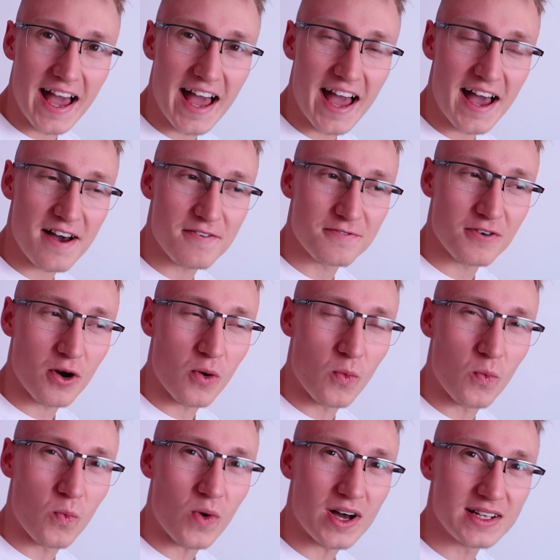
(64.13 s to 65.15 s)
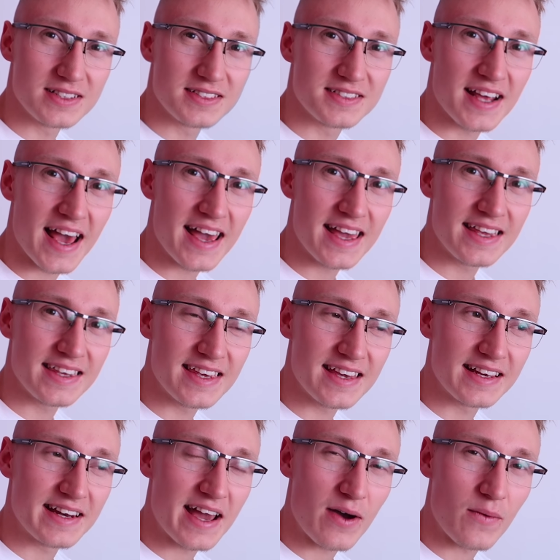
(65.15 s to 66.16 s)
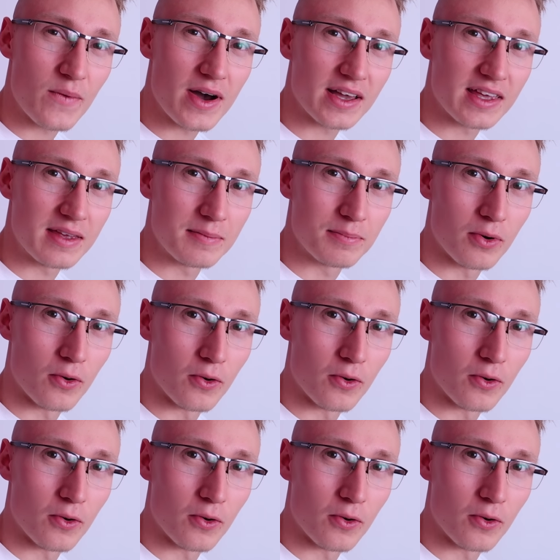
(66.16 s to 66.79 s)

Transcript: have one 10 gig networking